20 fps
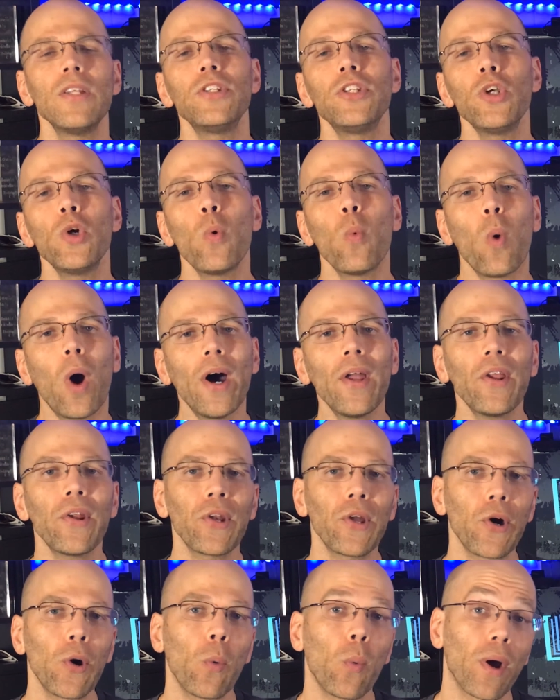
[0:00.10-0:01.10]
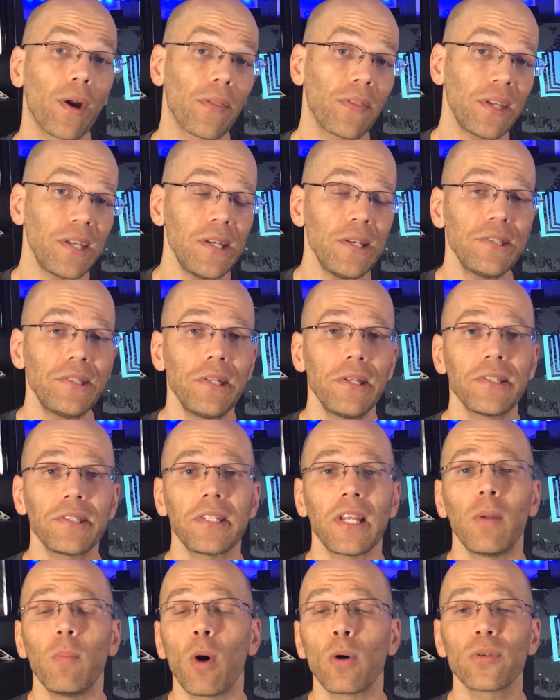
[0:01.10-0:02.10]
Do you want to know one of the
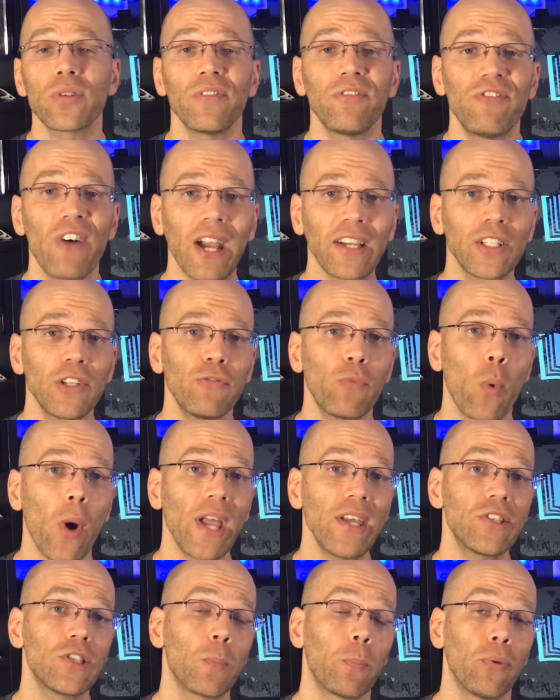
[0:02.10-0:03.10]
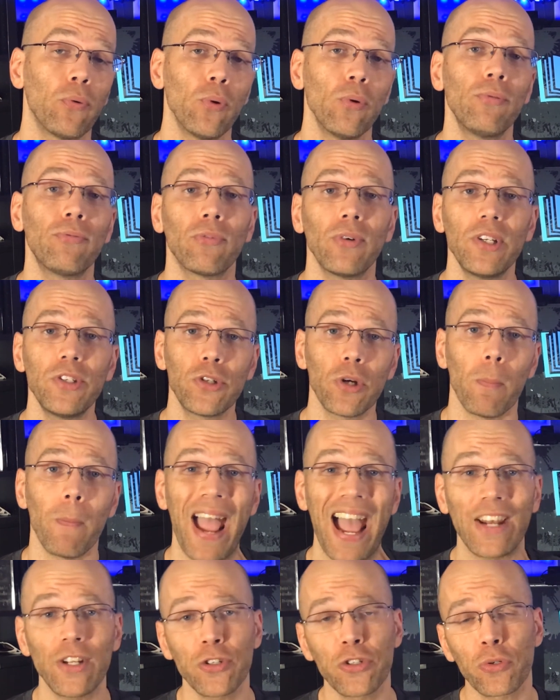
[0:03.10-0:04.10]
easiest and most effective ways to proofread your
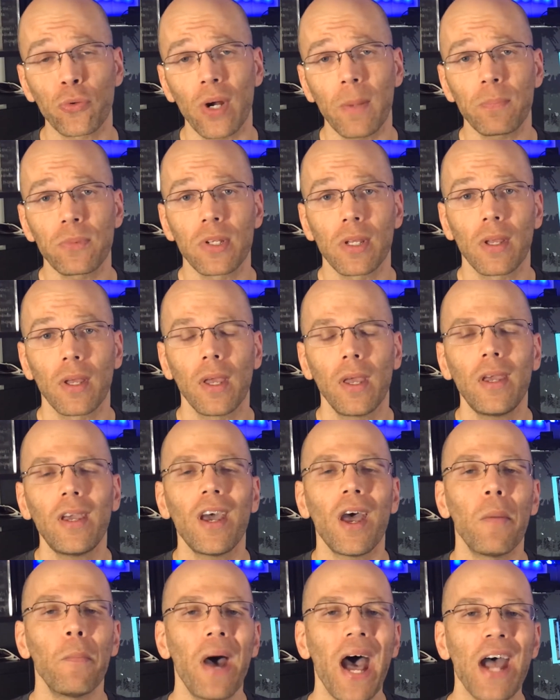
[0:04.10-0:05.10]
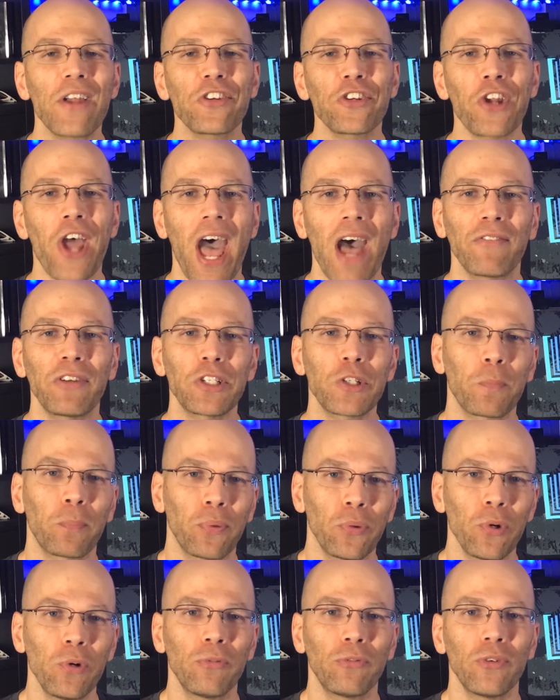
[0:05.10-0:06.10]
manuscript? Imagine having to
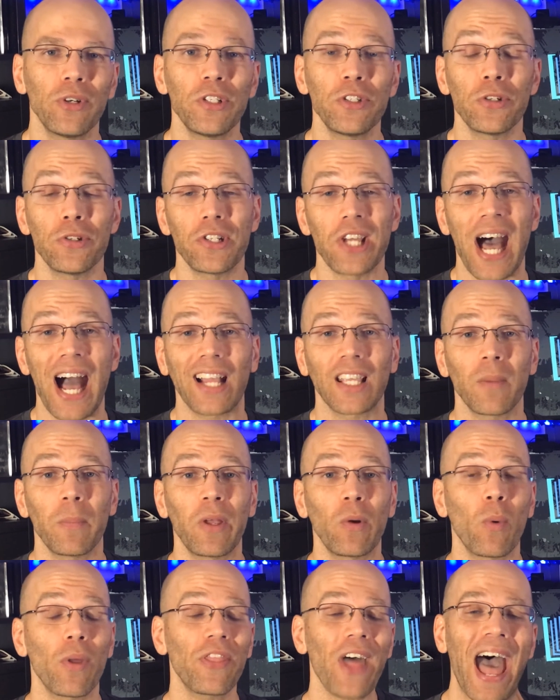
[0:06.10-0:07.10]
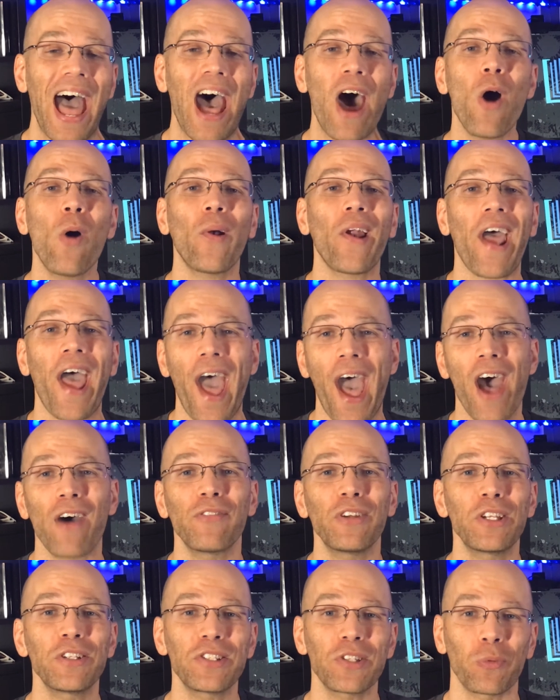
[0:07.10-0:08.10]
proofread your document without
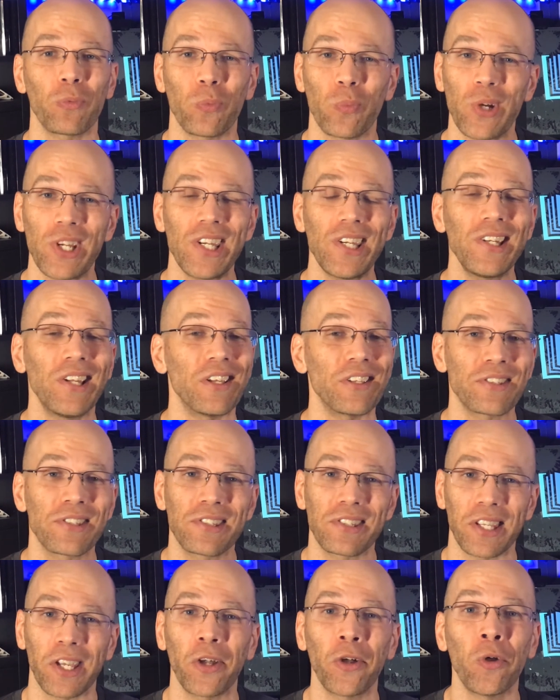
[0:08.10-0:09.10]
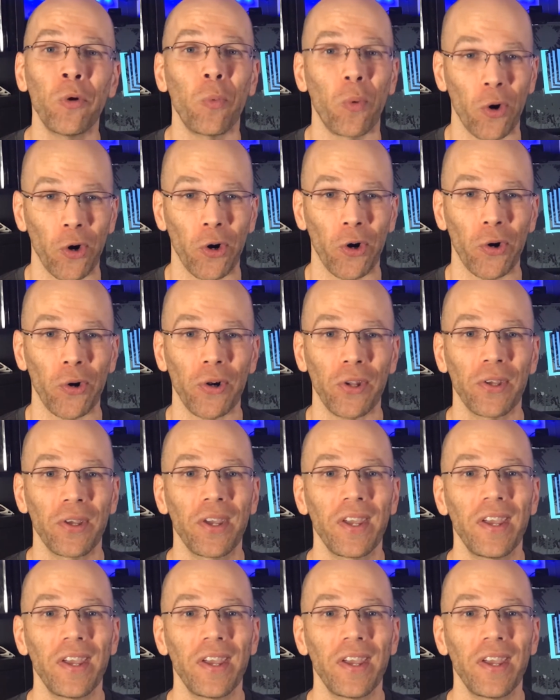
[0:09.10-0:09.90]
having to read a single word.